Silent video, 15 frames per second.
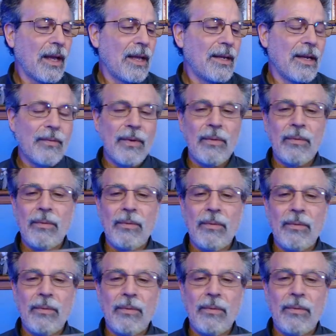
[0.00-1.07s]
I never
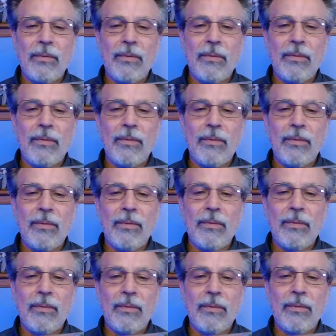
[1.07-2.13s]

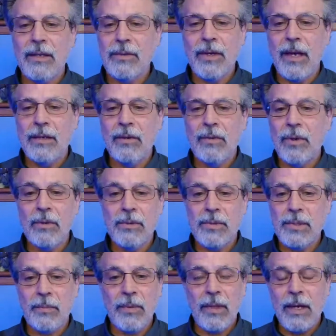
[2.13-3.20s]
really found it. I don't know
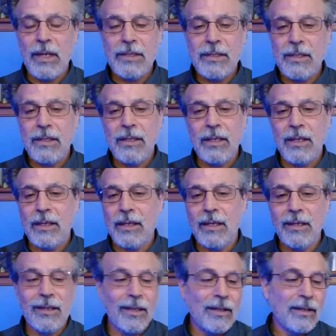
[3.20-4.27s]
who supplies it.
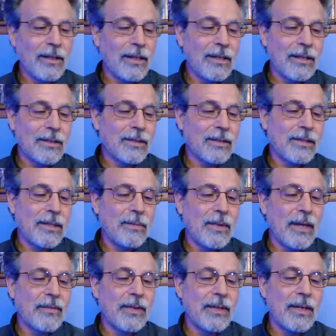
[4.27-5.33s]
It doesn't seem
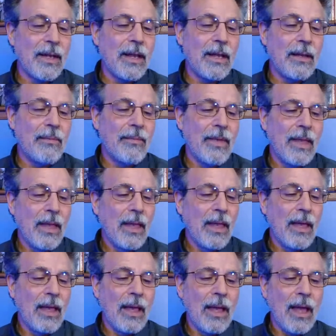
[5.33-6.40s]
to have a name.
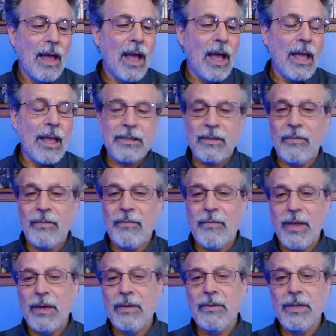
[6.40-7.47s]
It's a
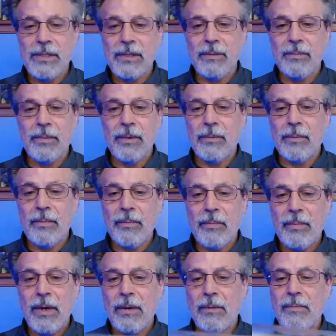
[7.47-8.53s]
very simple
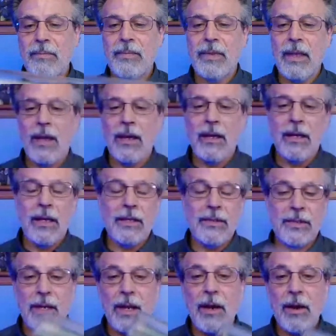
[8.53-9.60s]
pump.
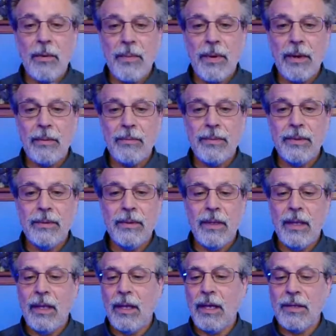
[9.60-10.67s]
It's an air pump.
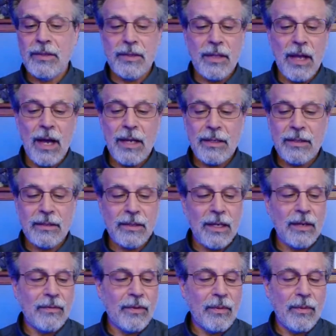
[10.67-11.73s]
It's not
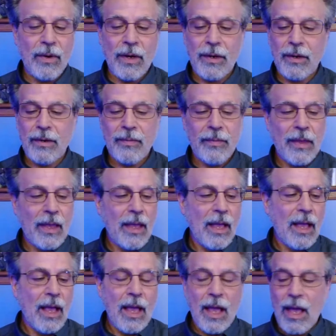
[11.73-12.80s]
designed for water,
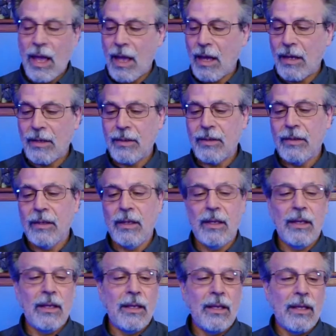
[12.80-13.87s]
and
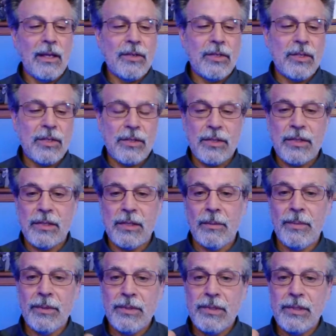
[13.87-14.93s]
it's just a
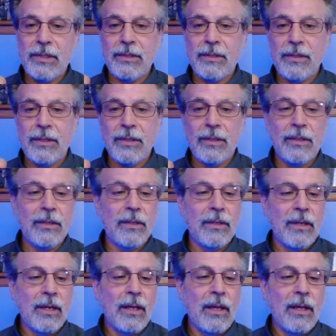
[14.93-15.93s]
simple cylinder